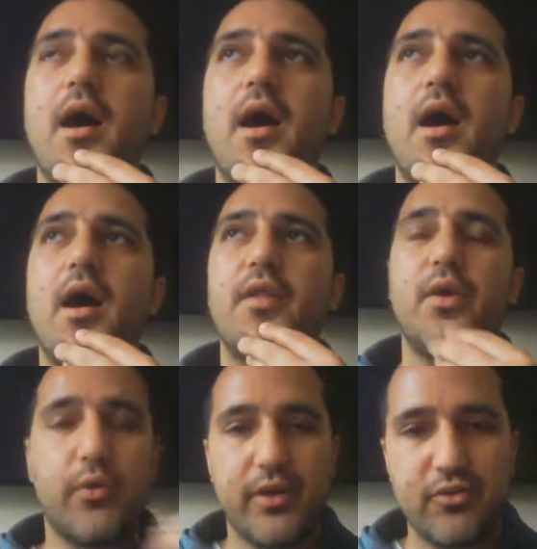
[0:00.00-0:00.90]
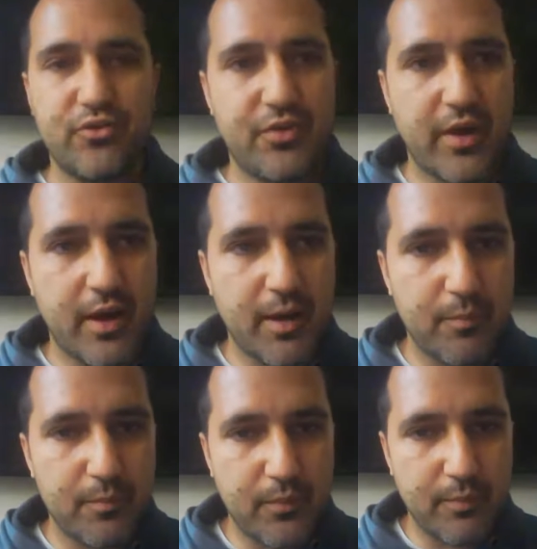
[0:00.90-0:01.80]
the audience,
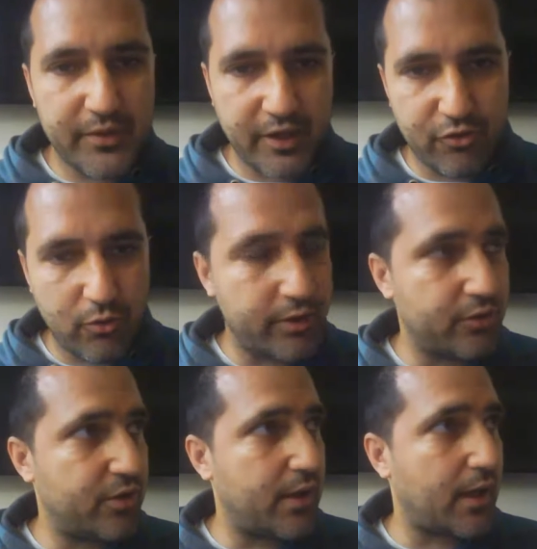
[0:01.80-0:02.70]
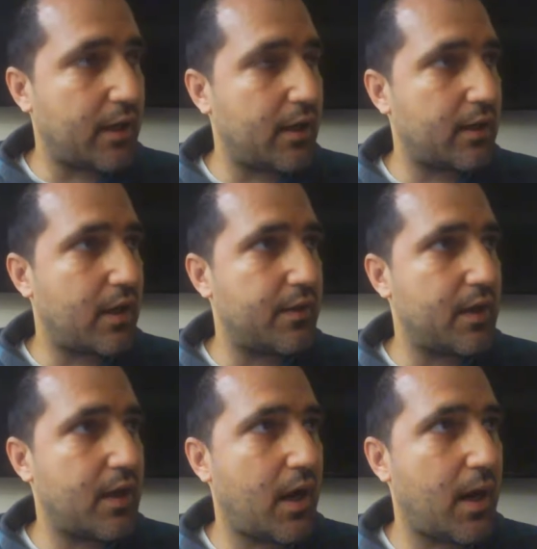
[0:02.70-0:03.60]
potential audience and that kind of thing,